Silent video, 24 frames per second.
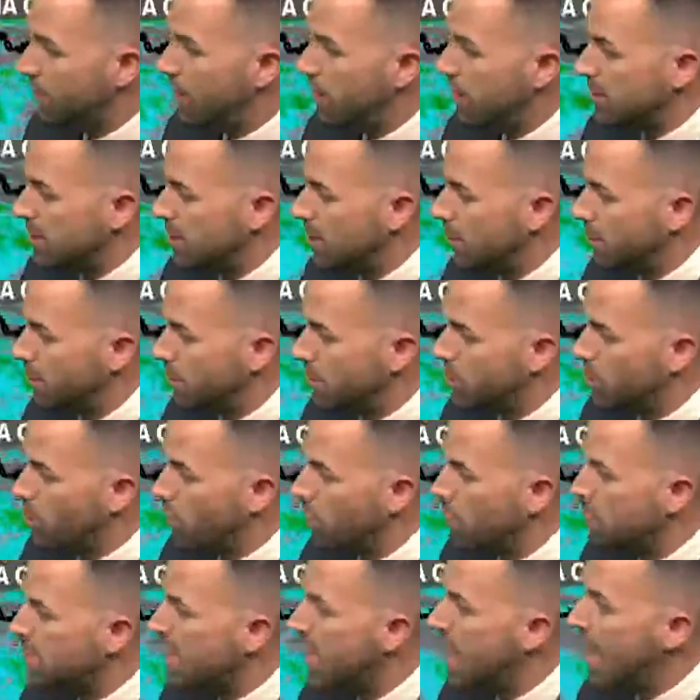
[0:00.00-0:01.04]
from those
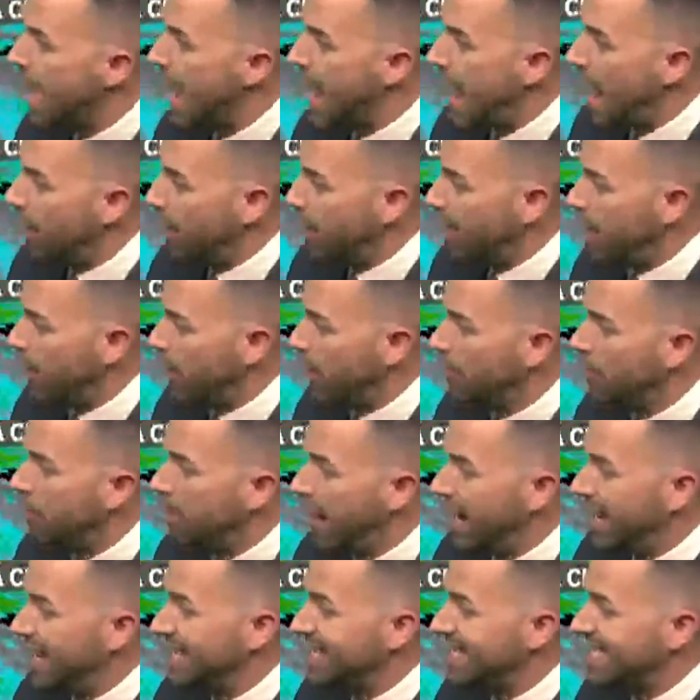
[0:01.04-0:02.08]
thunderstorms out here
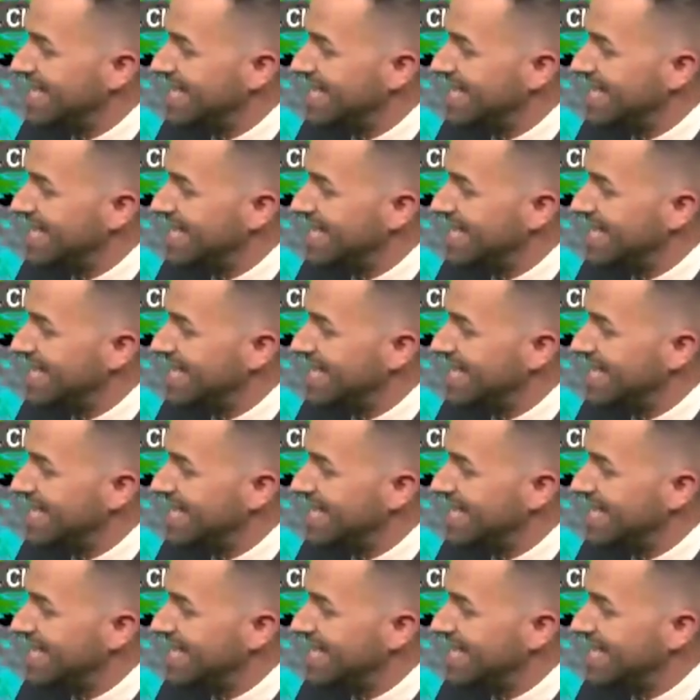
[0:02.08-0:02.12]
by